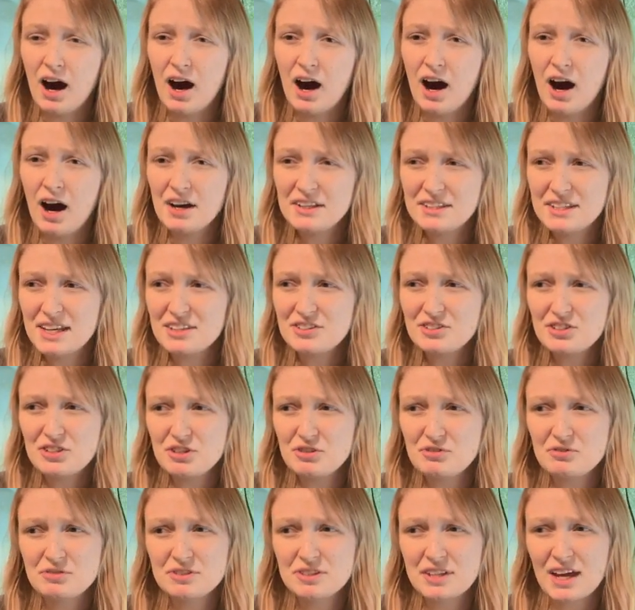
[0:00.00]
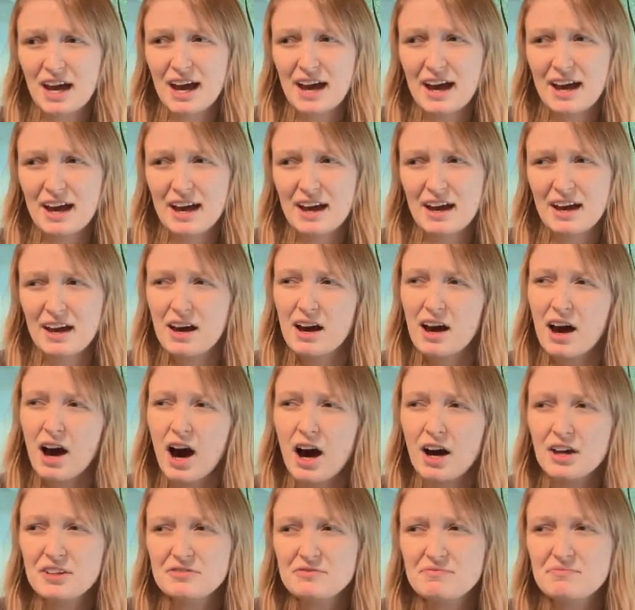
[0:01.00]
I tend to use that.
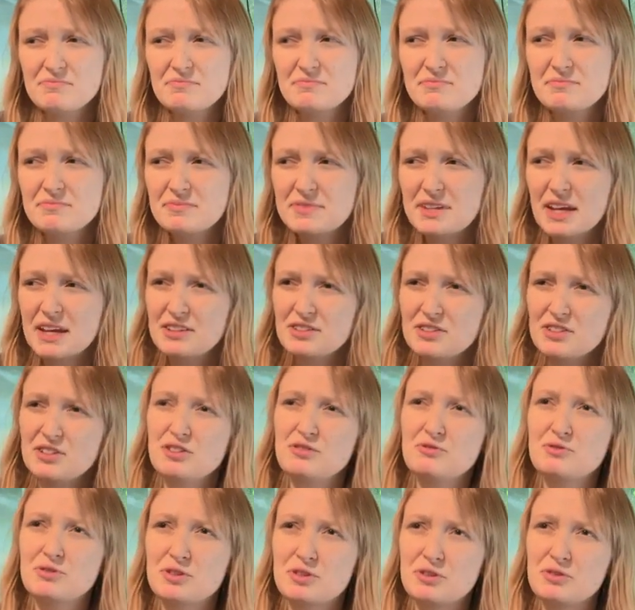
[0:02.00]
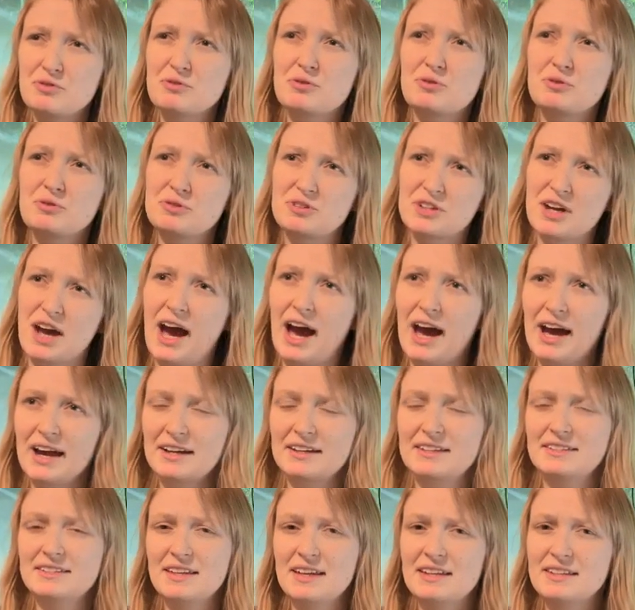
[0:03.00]
I tend to use Google to
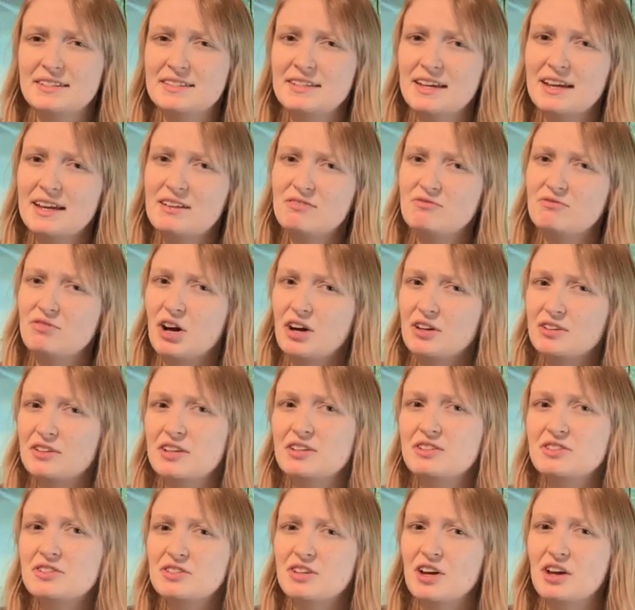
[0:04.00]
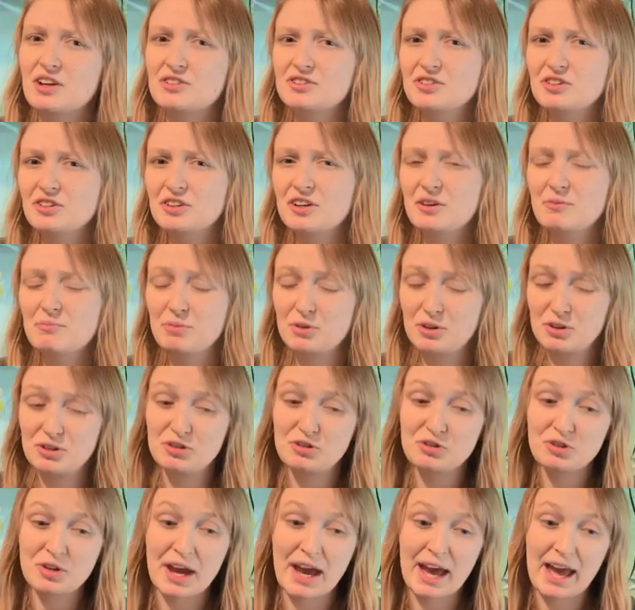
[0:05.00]
access it rather than searching on it, because
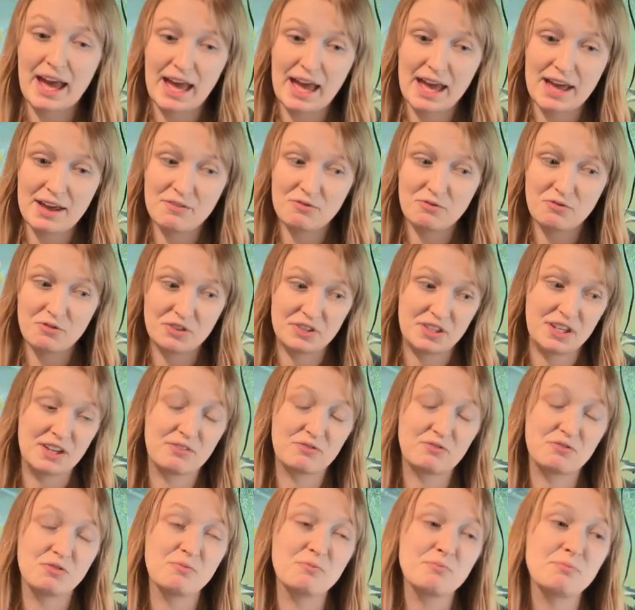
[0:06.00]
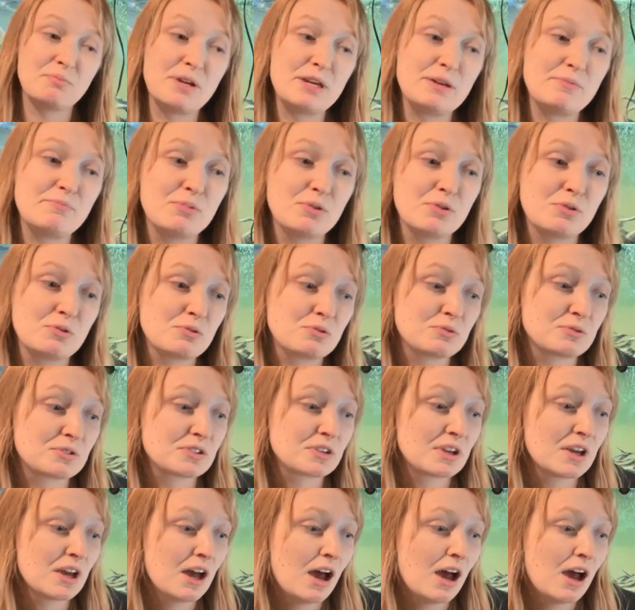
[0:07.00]
you get everything from people's,